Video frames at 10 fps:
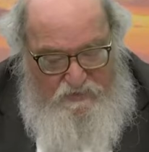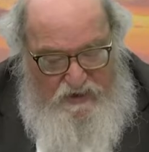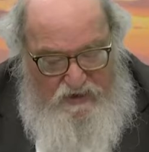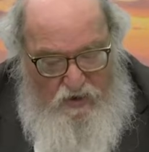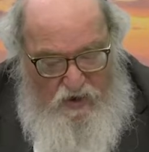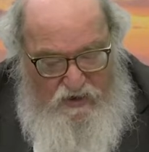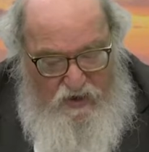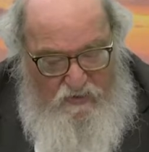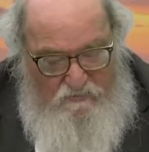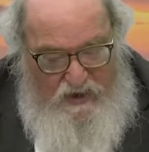
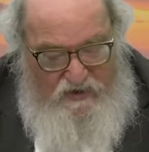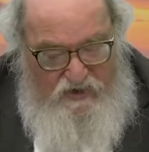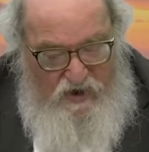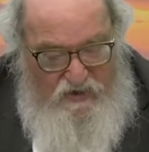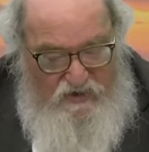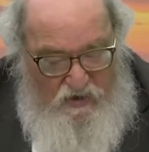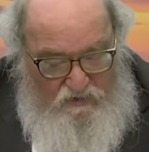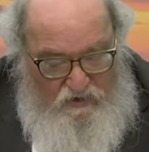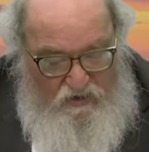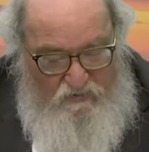Benaya ben
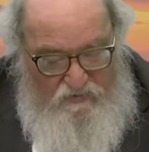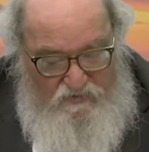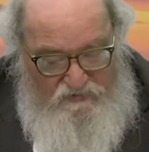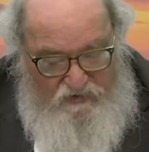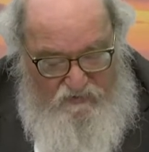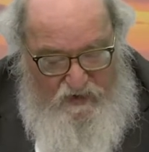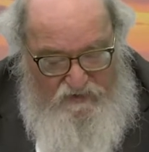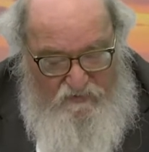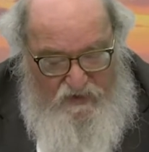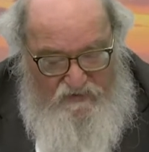Yahayada, who was a
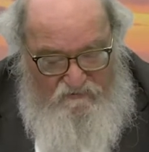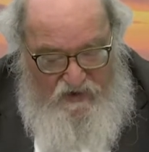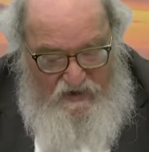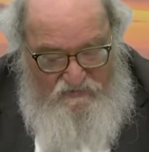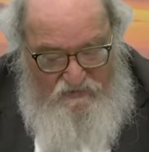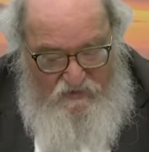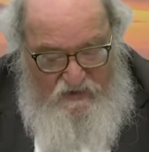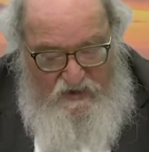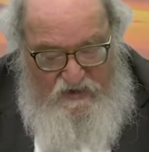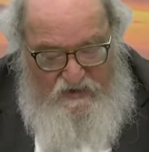great advisor,